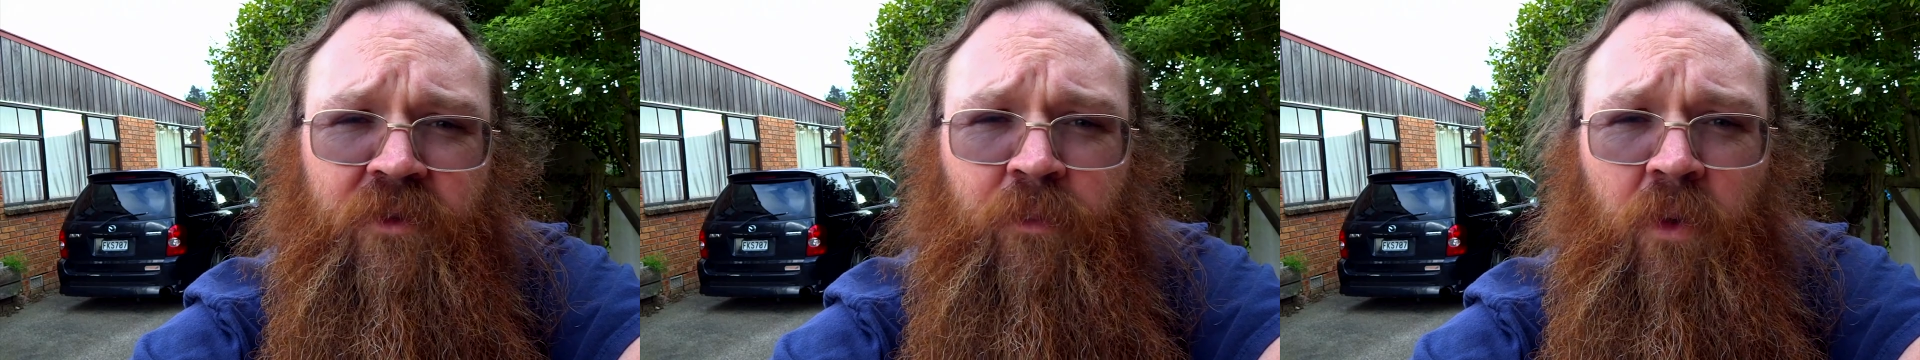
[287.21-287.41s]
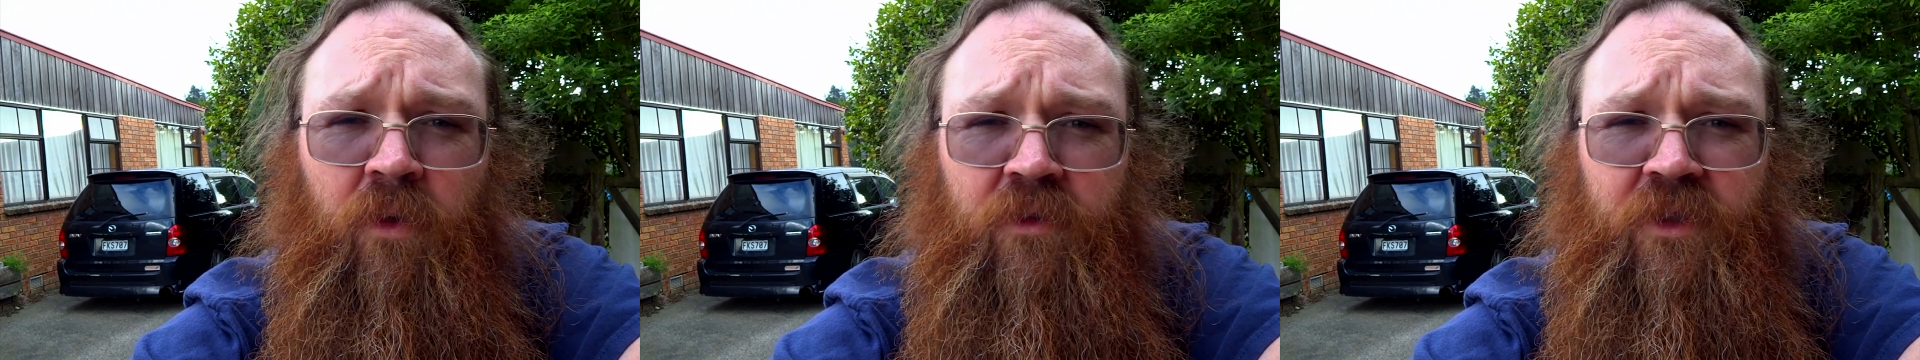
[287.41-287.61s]

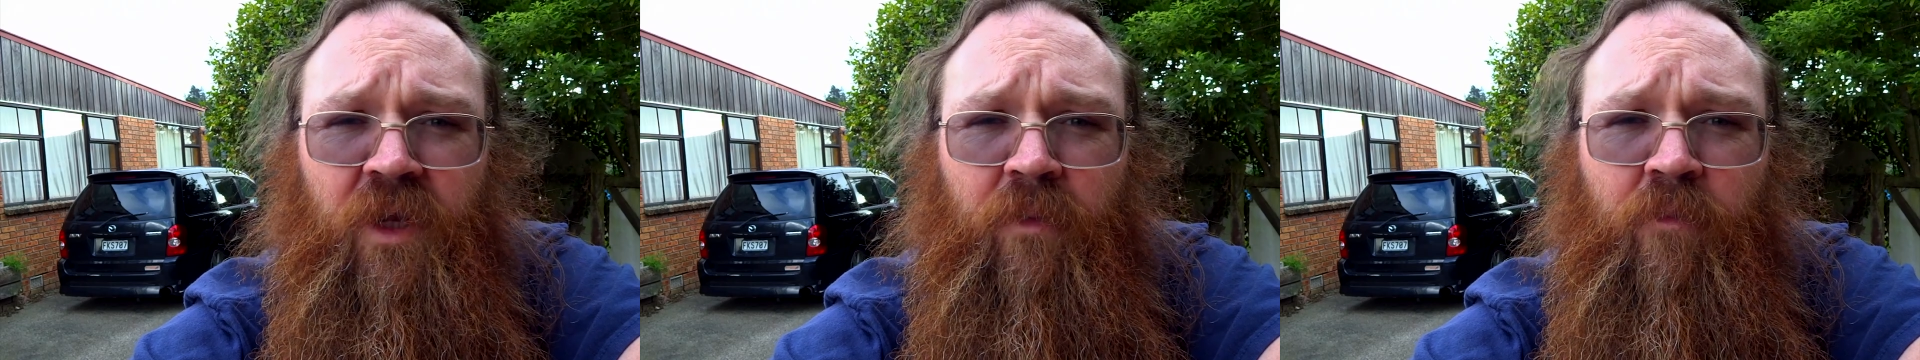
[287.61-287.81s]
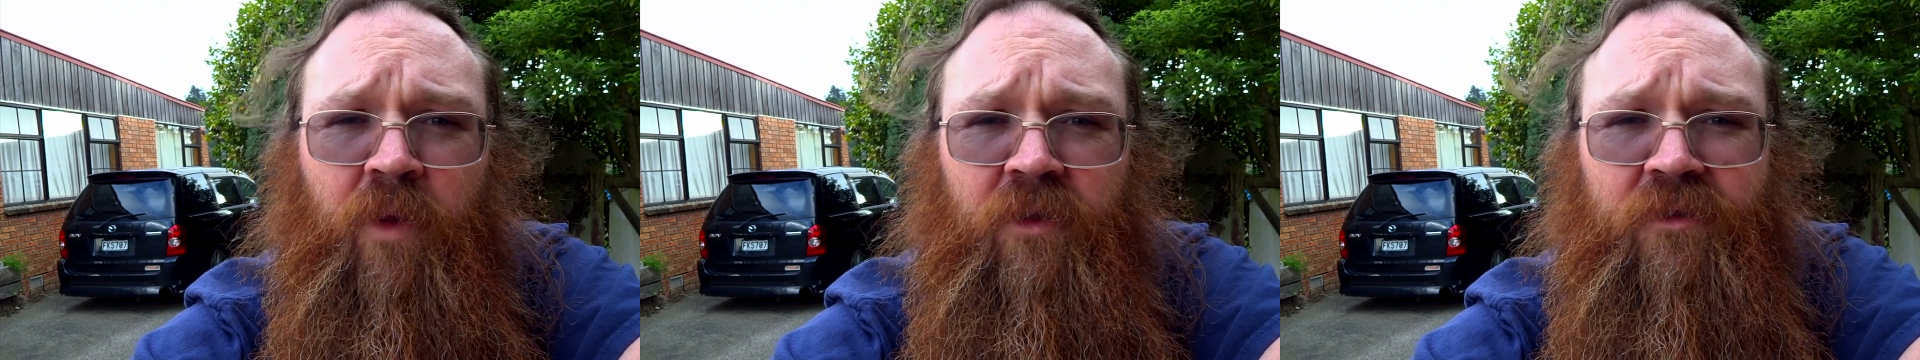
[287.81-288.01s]
blocks
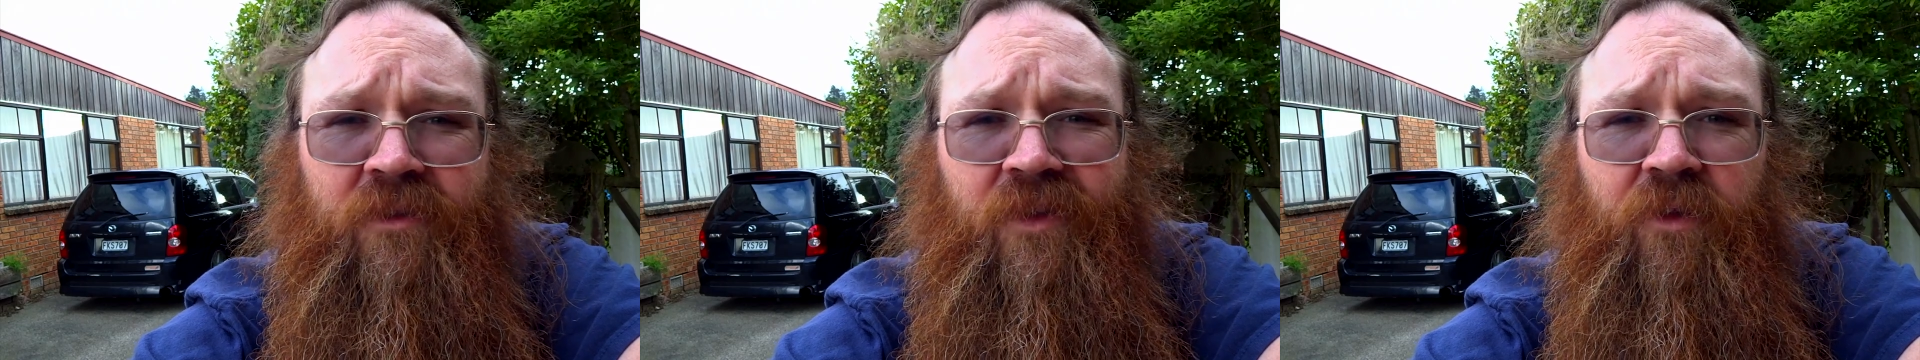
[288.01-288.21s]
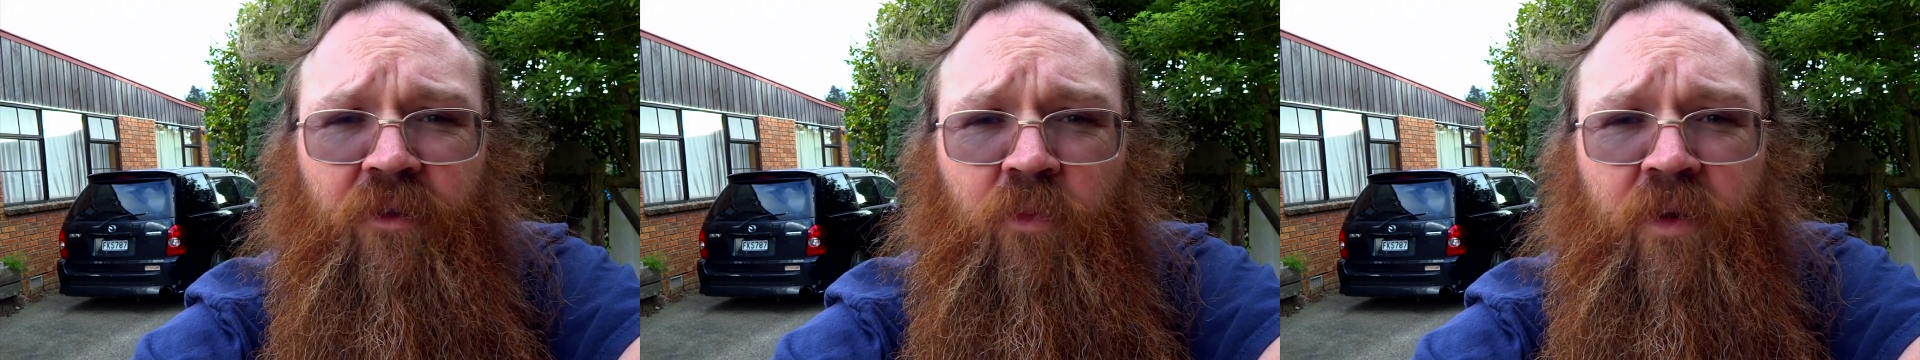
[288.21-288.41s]
out most
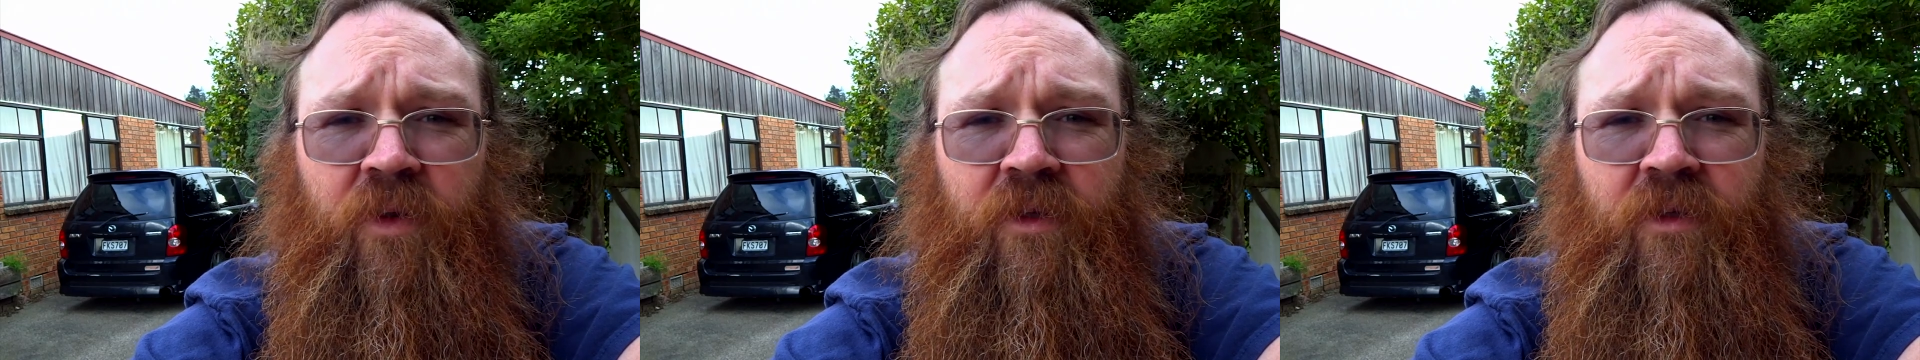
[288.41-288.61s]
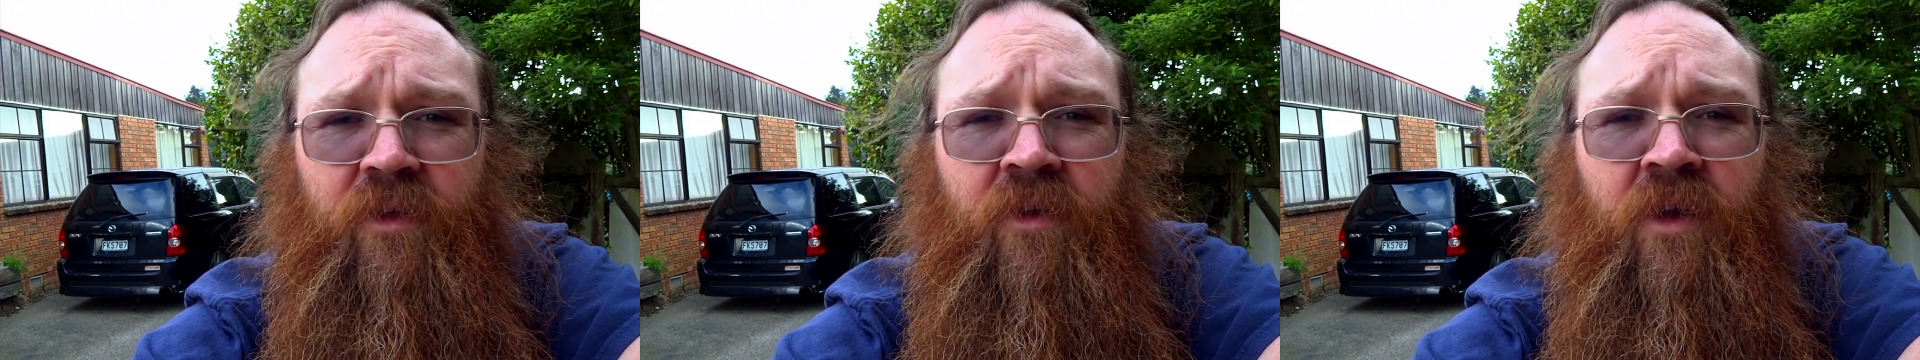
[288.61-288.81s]
of the wind
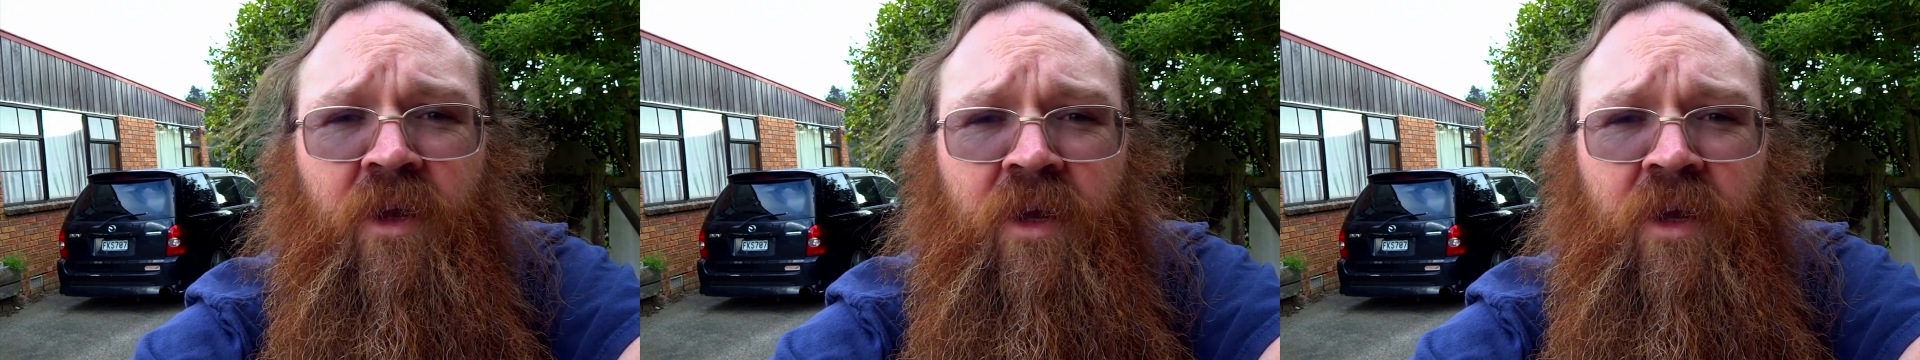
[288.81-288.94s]
and